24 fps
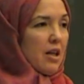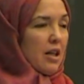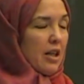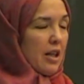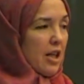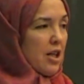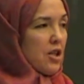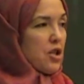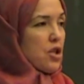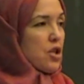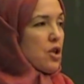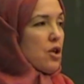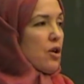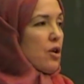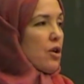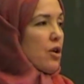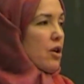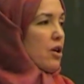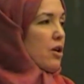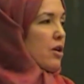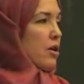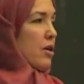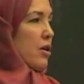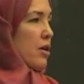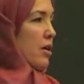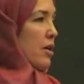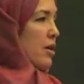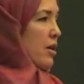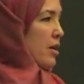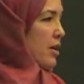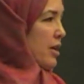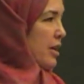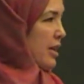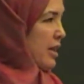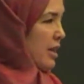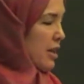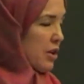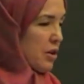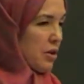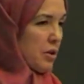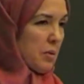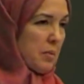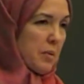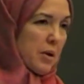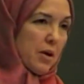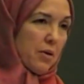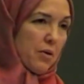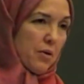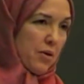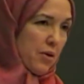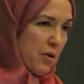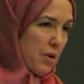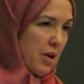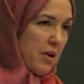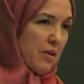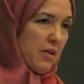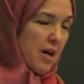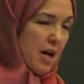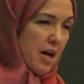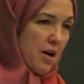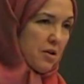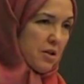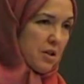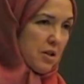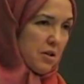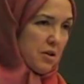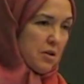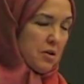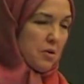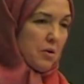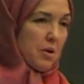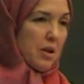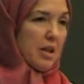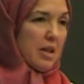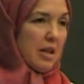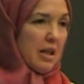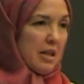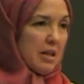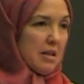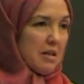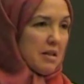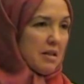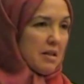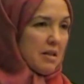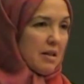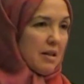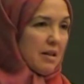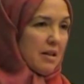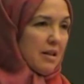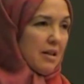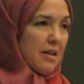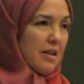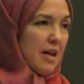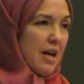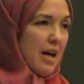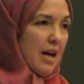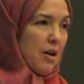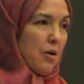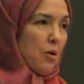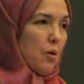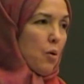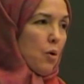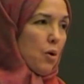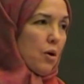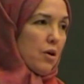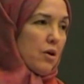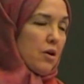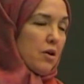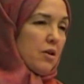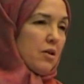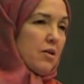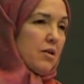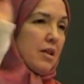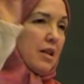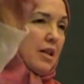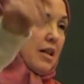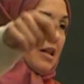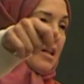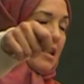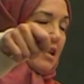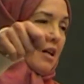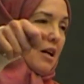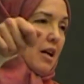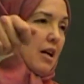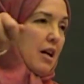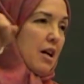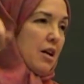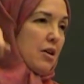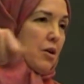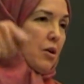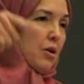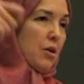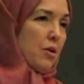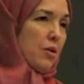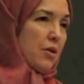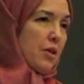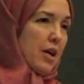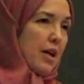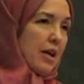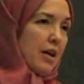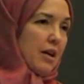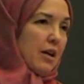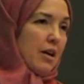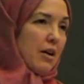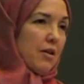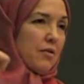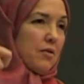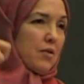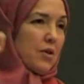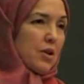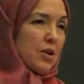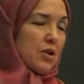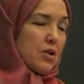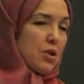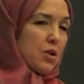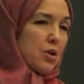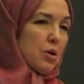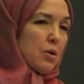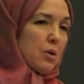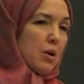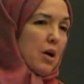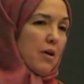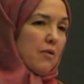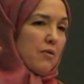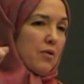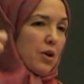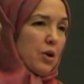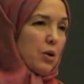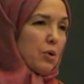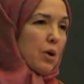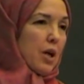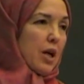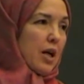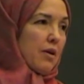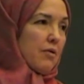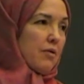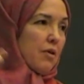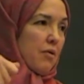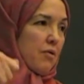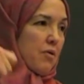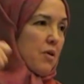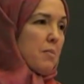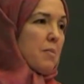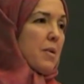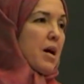Kitchener killed about 30,000 Sudanese and ordered the unearthing of the grave of the